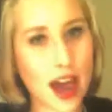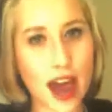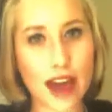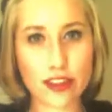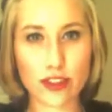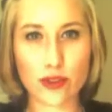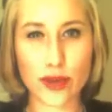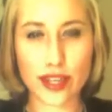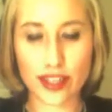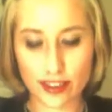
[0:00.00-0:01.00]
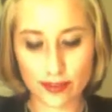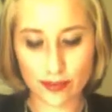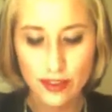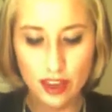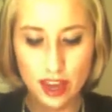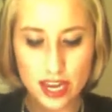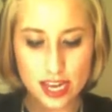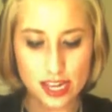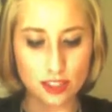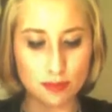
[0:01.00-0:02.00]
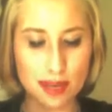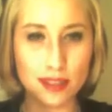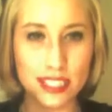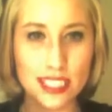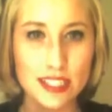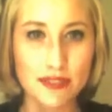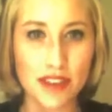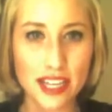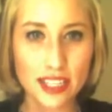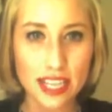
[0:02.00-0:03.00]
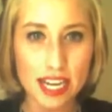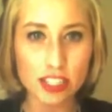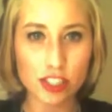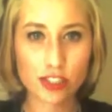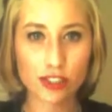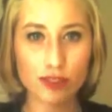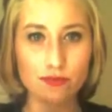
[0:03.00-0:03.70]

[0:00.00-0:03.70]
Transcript: And another one is Maybelline's Define Lash.